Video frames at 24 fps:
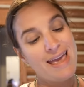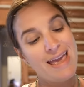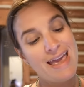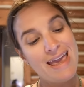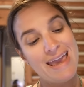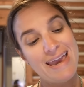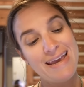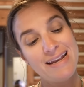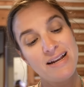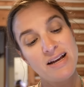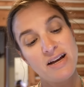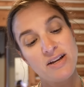
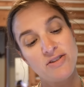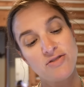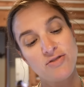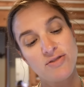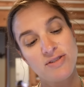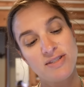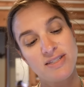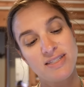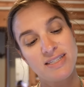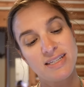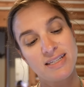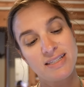
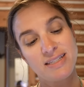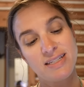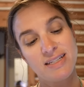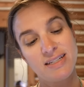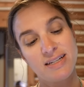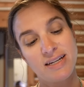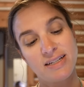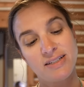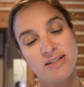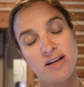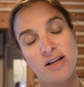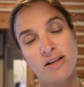
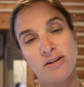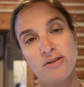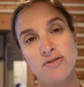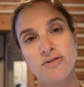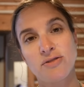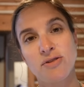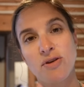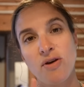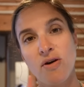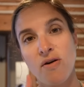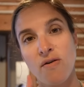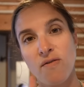
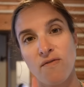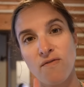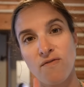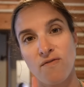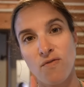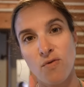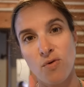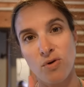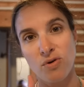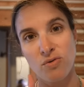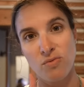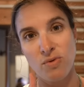$869
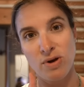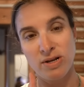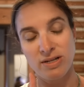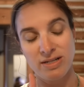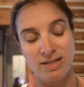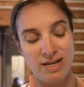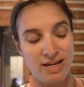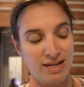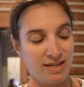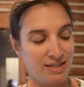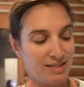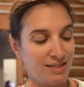for one
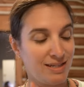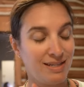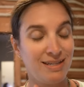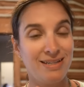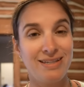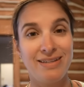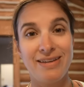night.